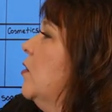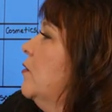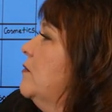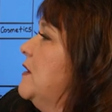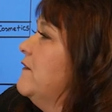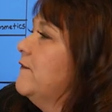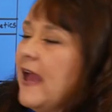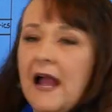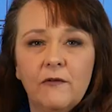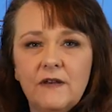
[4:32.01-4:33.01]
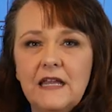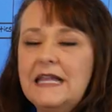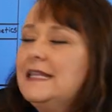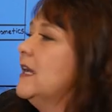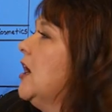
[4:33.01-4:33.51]
would be found
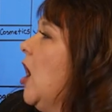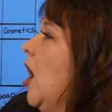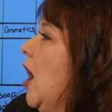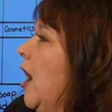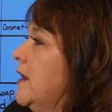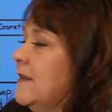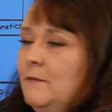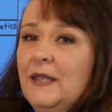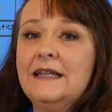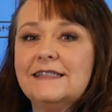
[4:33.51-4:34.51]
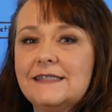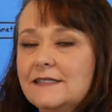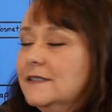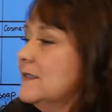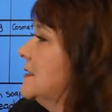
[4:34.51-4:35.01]
in the
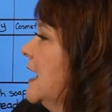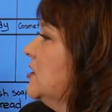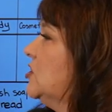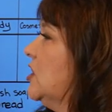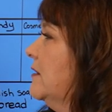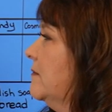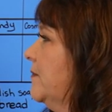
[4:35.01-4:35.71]
condiments section.